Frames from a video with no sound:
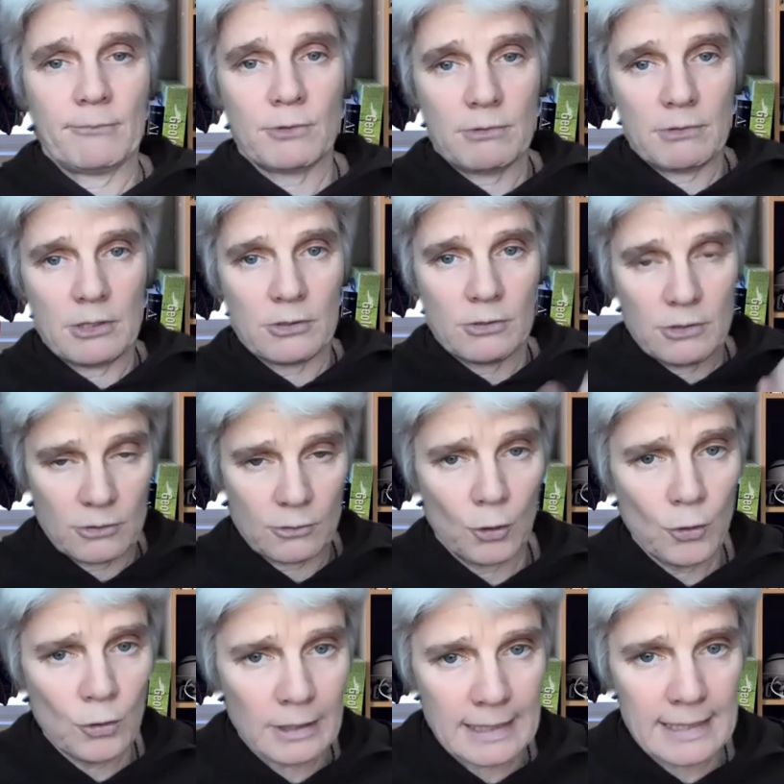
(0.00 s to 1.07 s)
just, just
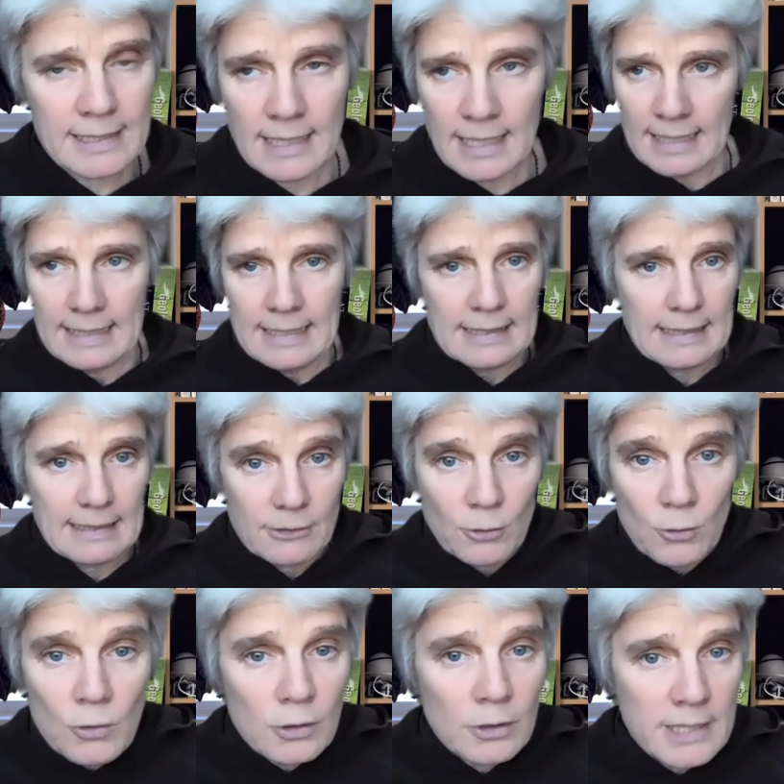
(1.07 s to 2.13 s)
Google it.
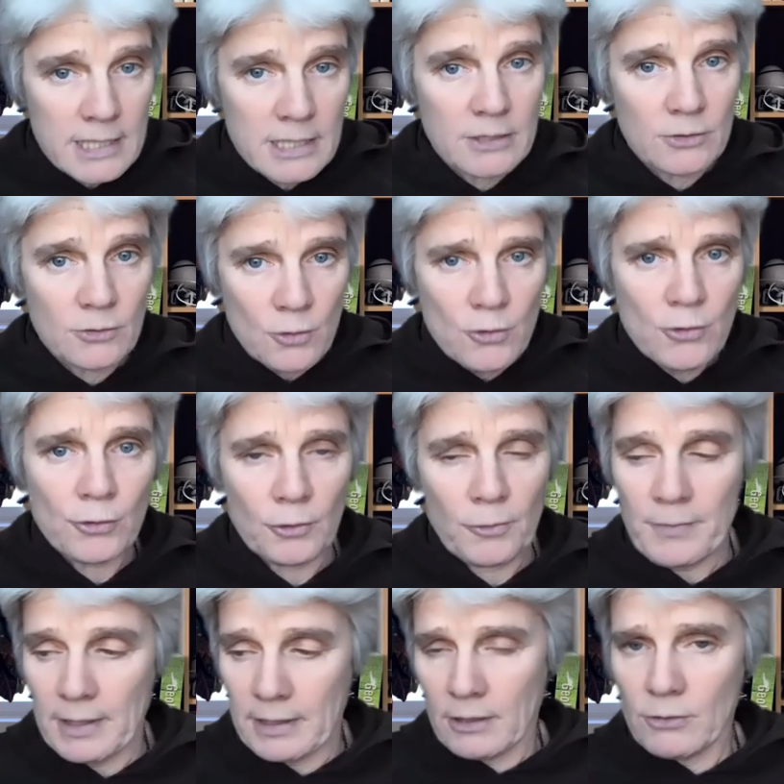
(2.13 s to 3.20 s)
Google isn't neutral.
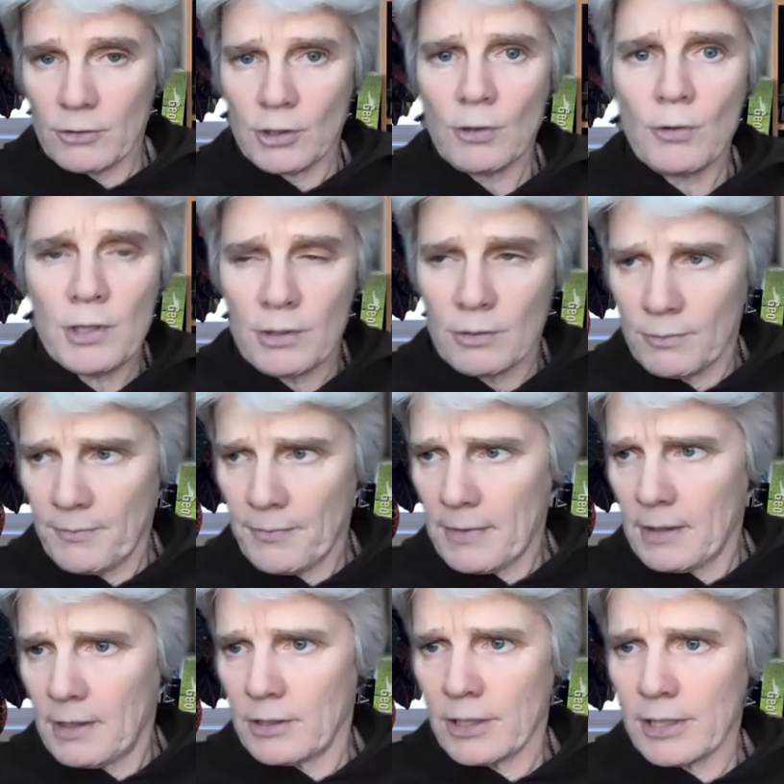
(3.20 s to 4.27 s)
And I'll show you
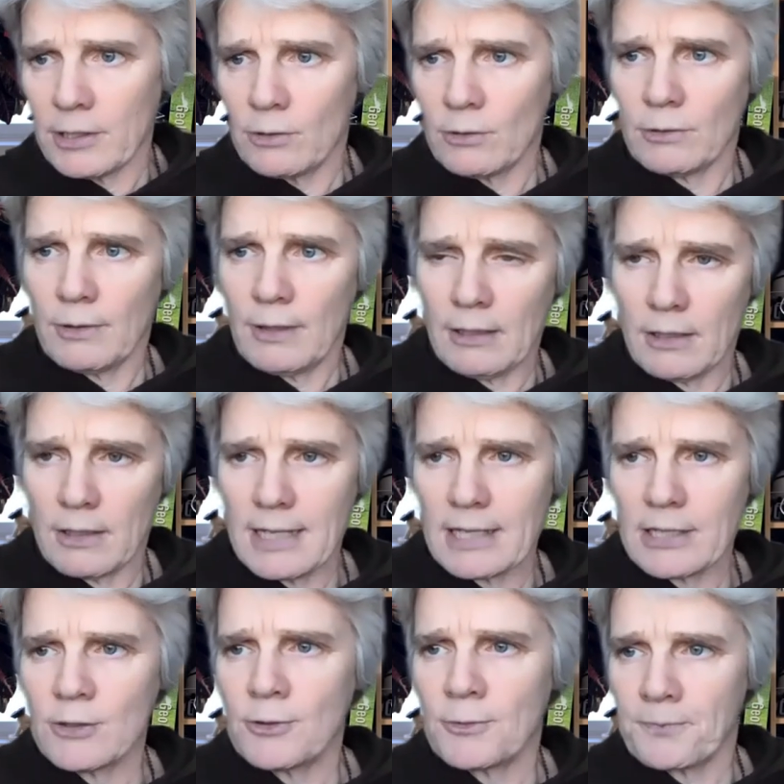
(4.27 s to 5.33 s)
an article on
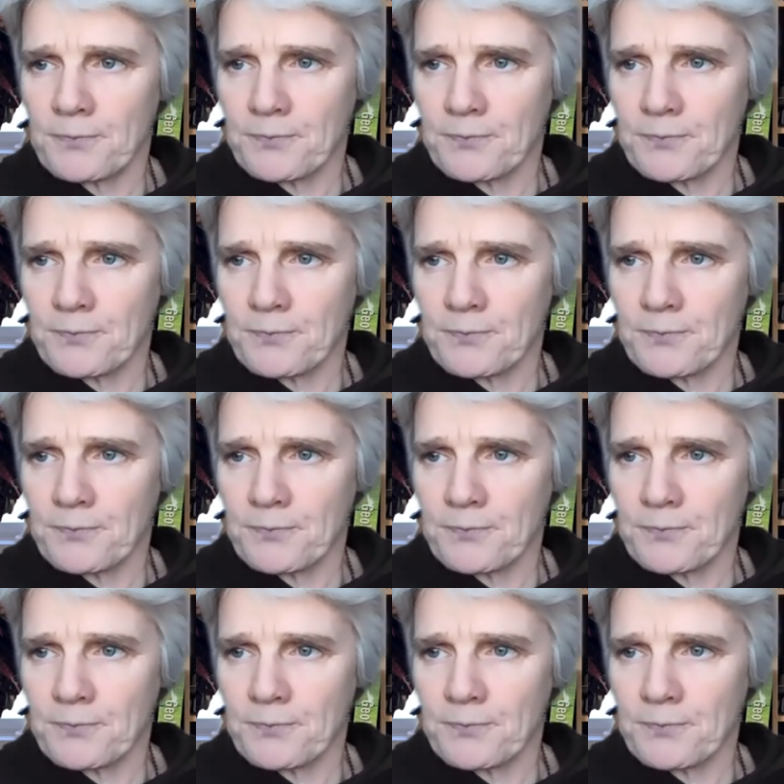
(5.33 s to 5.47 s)
that too.